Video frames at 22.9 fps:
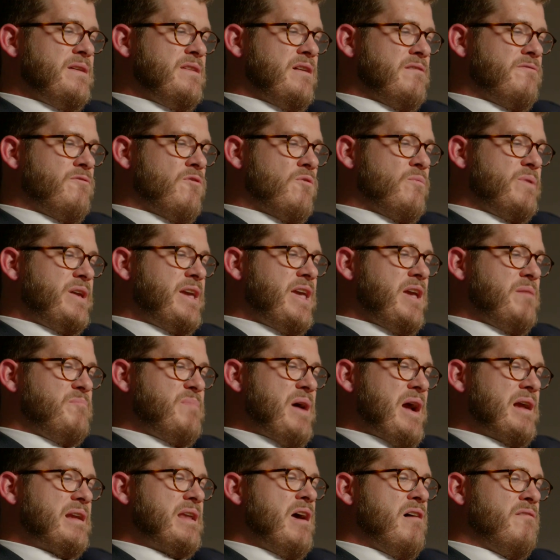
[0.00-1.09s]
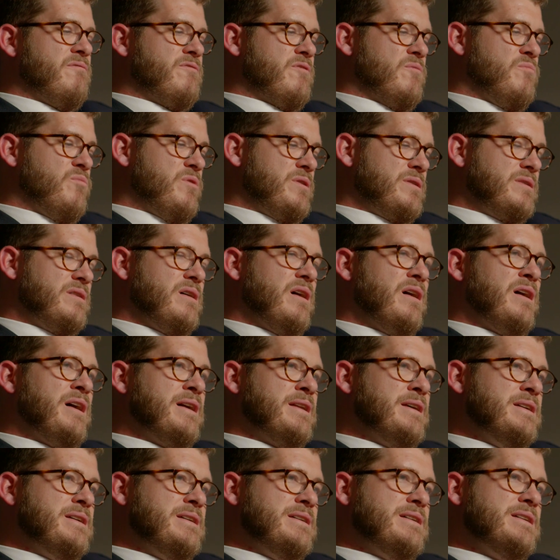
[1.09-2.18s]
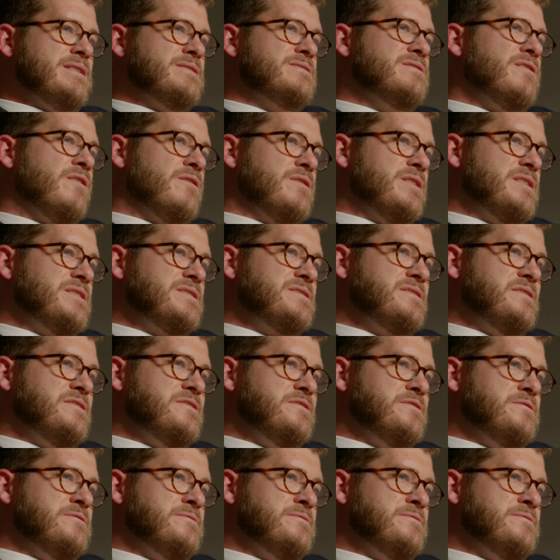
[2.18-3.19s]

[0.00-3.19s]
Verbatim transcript: and therefore we can't back down from what God has called us to